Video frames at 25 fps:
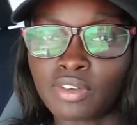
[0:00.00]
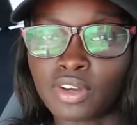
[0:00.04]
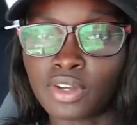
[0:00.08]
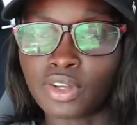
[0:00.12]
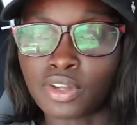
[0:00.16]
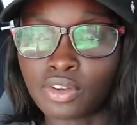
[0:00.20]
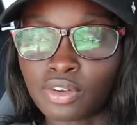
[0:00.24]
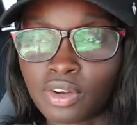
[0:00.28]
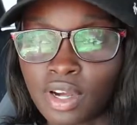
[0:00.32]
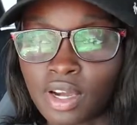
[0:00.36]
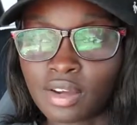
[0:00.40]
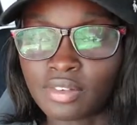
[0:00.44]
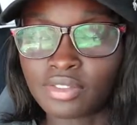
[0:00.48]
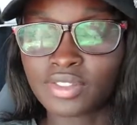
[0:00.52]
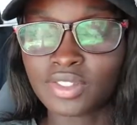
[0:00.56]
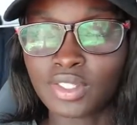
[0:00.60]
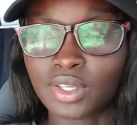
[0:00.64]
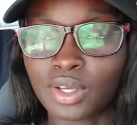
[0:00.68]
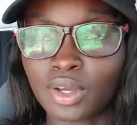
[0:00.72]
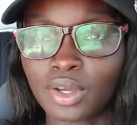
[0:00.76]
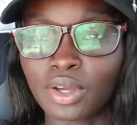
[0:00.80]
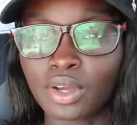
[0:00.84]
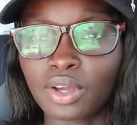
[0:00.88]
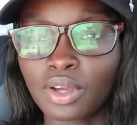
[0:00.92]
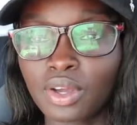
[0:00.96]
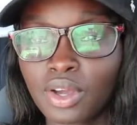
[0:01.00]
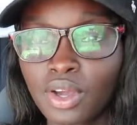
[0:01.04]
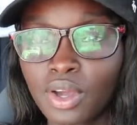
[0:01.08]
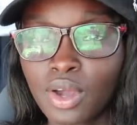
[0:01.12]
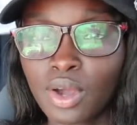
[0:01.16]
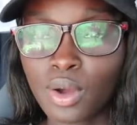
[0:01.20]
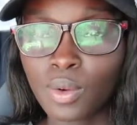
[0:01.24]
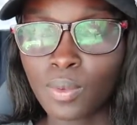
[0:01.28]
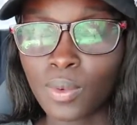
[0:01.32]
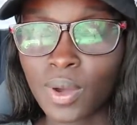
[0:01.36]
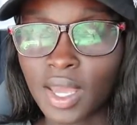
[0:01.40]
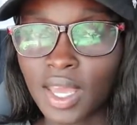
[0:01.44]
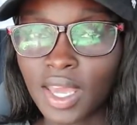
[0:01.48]
photograph, so
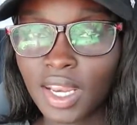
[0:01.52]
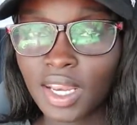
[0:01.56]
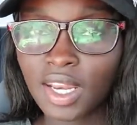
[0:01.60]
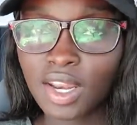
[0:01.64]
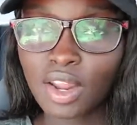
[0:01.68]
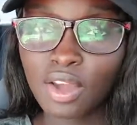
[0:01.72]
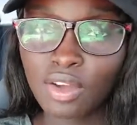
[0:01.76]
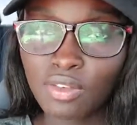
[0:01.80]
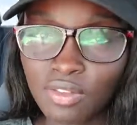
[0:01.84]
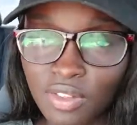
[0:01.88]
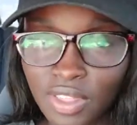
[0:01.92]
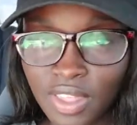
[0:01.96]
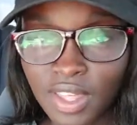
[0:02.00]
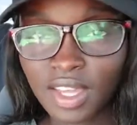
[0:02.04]
we're heading over